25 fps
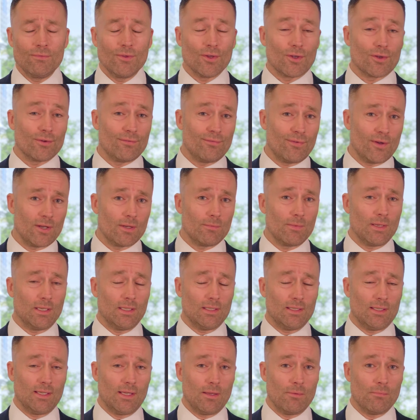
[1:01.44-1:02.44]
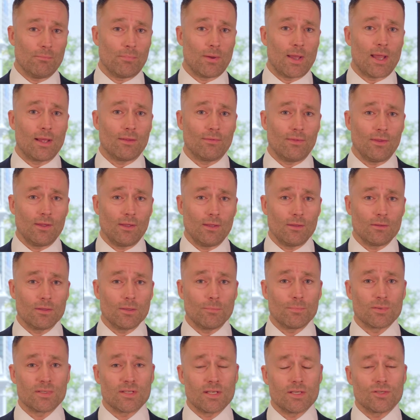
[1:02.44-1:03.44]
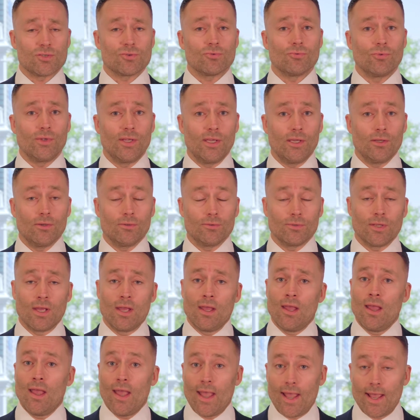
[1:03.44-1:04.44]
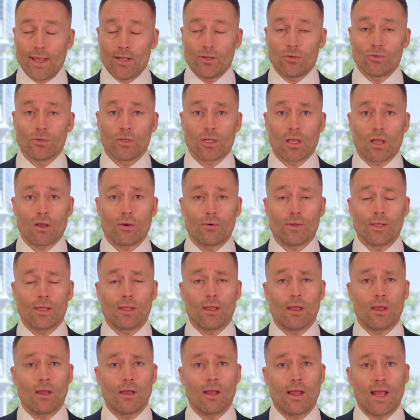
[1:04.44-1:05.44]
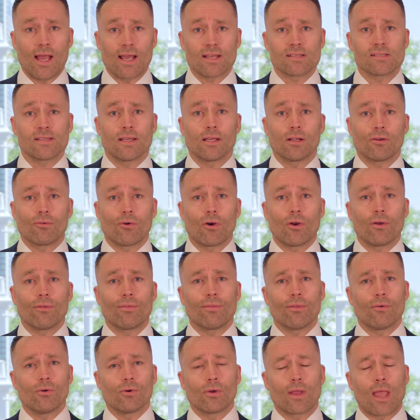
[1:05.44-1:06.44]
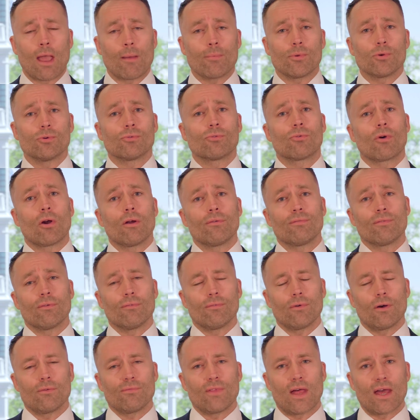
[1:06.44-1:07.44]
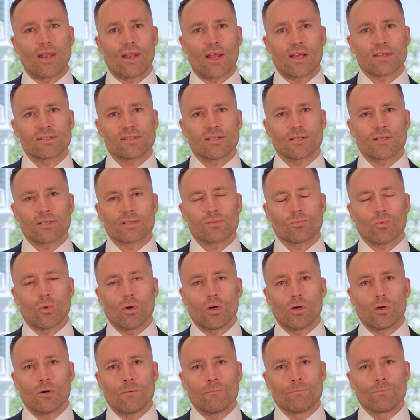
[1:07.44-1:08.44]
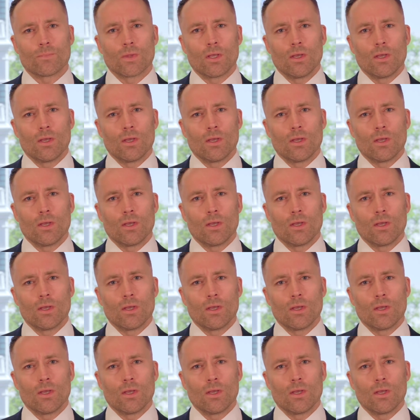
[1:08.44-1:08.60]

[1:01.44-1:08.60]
that could fundamentally impact the potential yield and ongoing asset growth or capital growth of that asset as well?